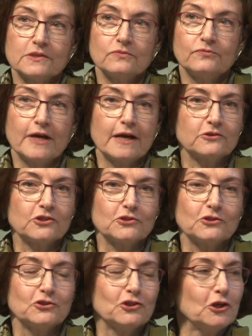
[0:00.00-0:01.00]
in fact, just
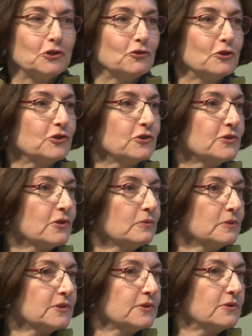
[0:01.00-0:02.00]
as geriatricians
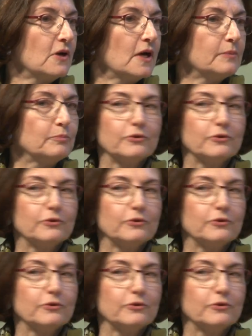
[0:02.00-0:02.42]
always thought,